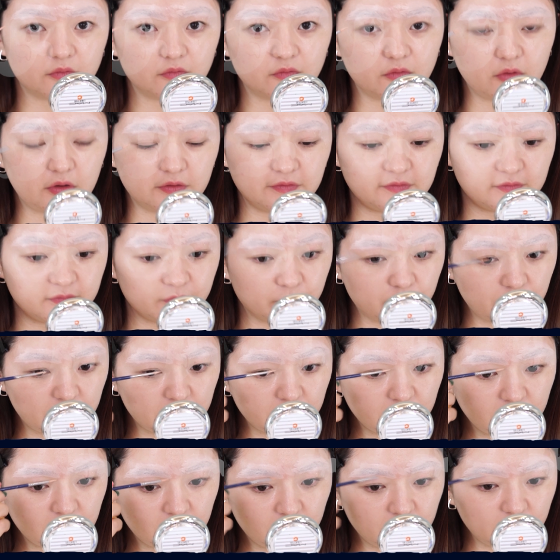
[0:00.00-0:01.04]
So I just
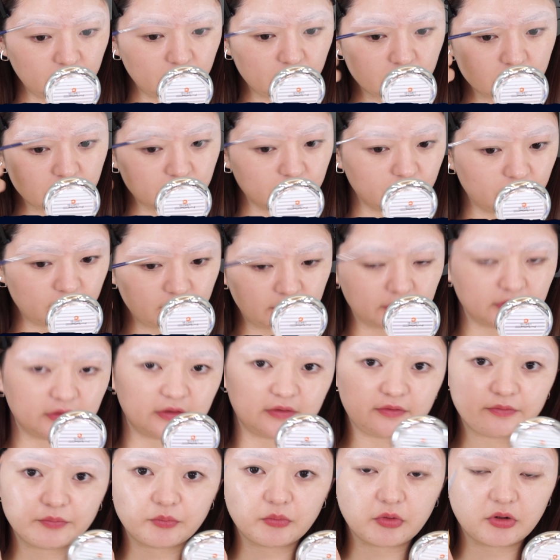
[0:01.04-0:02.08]
spread the concealer using
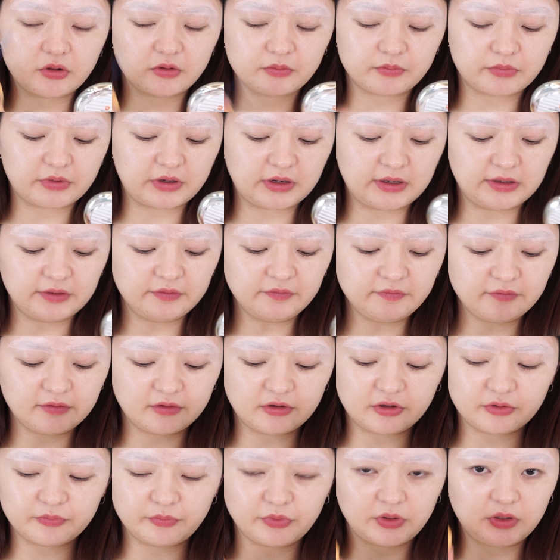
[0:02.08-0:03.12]
this small brush, and
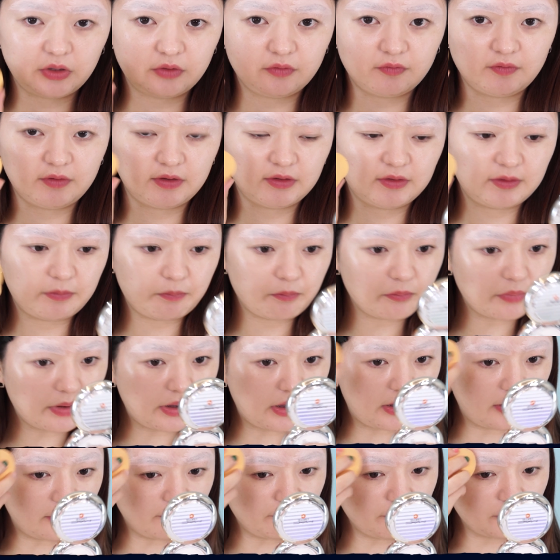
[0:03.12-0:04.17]
I'll be using the
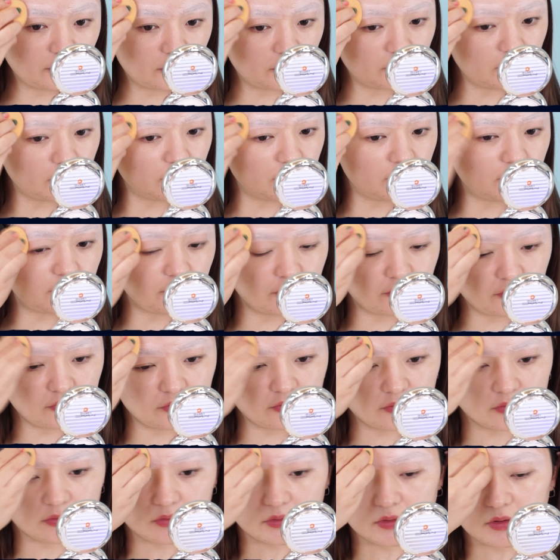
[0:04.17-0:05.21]
puff in order
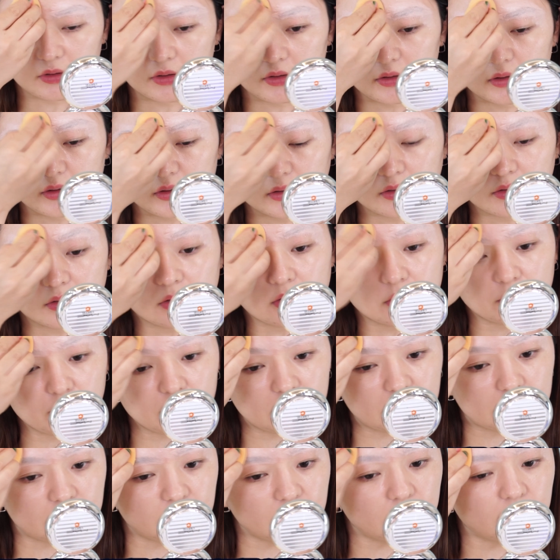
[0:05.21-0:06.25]
to
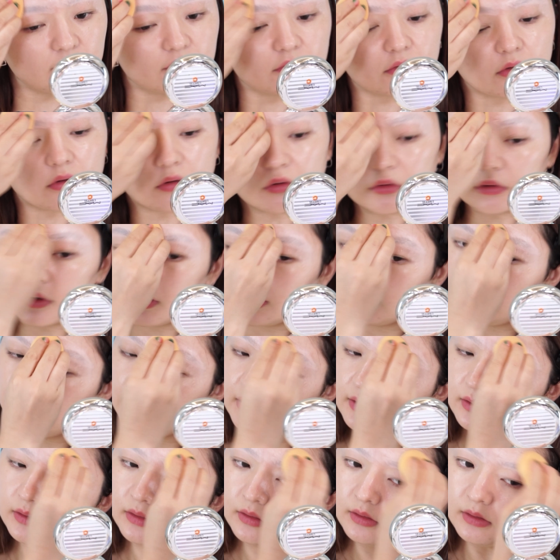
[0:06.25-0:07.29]
blend this all
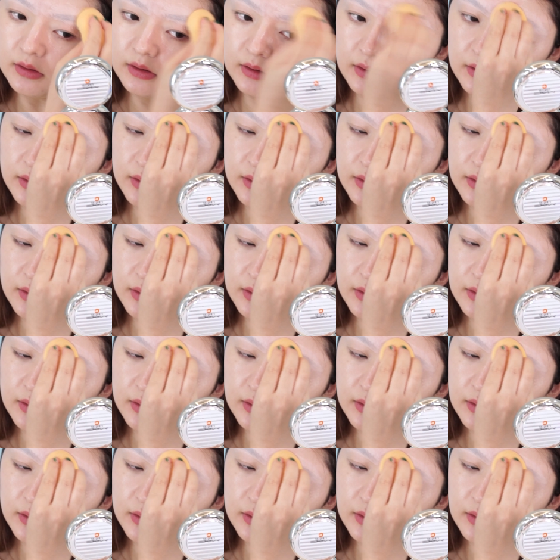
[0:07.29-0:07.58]
in.